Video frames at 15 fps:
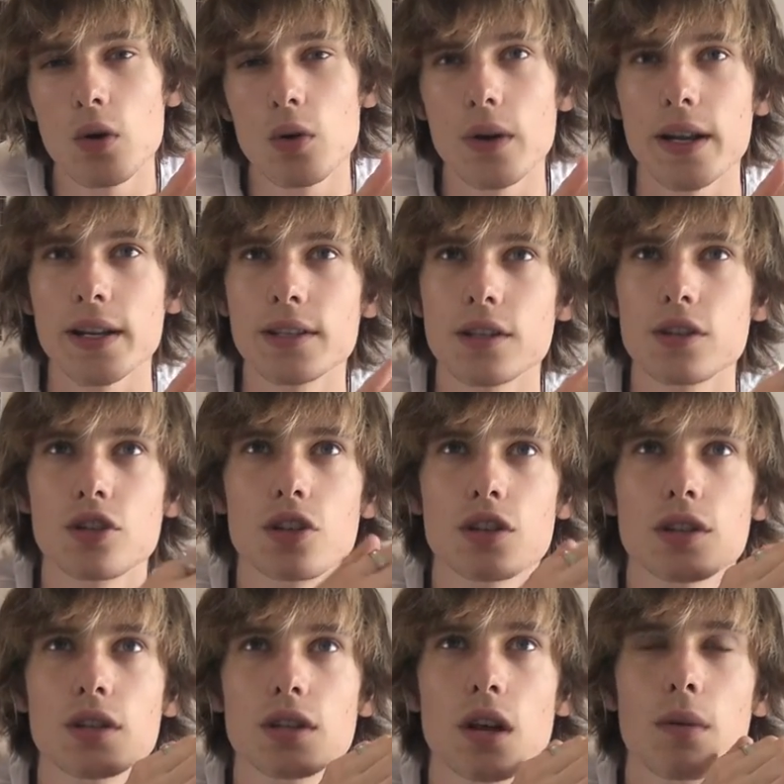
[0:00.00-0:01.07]
who isn't
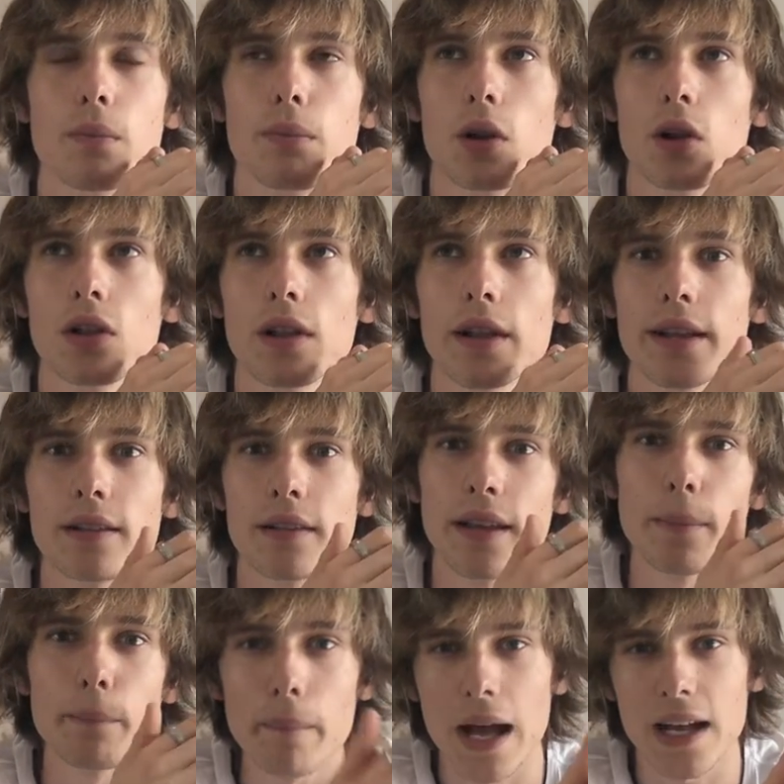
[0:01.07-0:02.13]
just
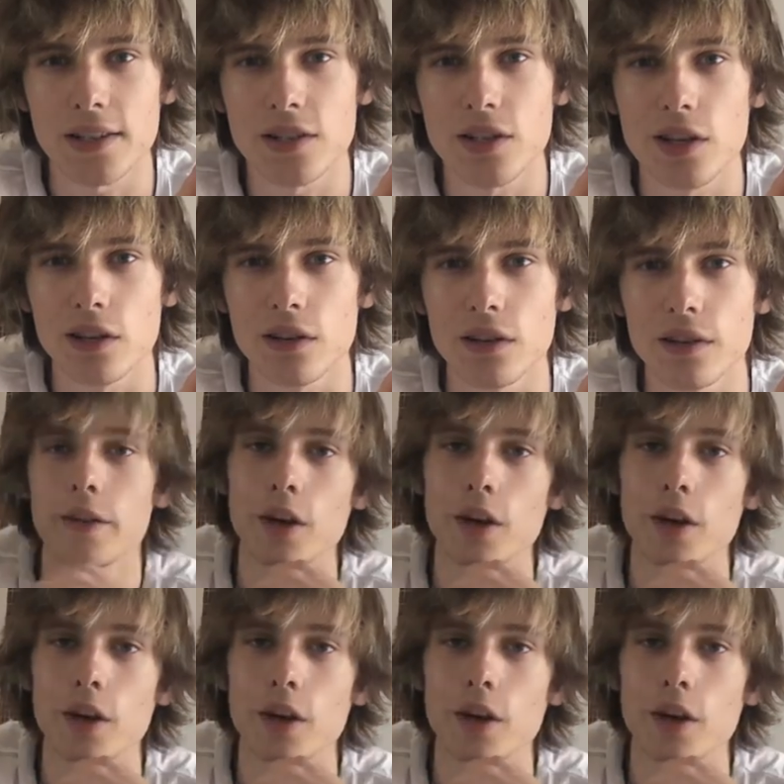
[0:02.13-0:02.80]
completely masculine.